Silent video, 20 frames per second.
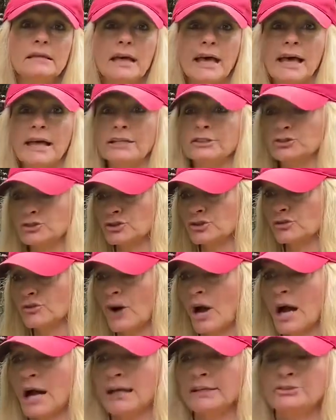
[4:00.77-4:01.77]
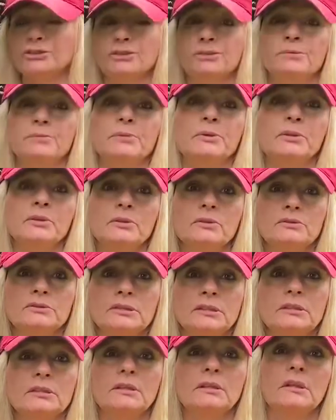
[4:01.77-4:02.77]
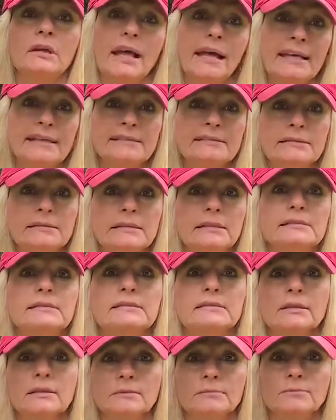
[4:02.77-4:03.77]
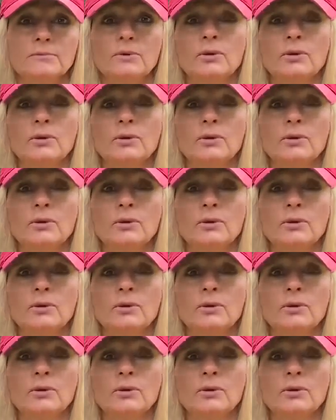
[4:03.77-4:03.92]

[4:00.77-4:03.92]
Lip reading: and try to build a system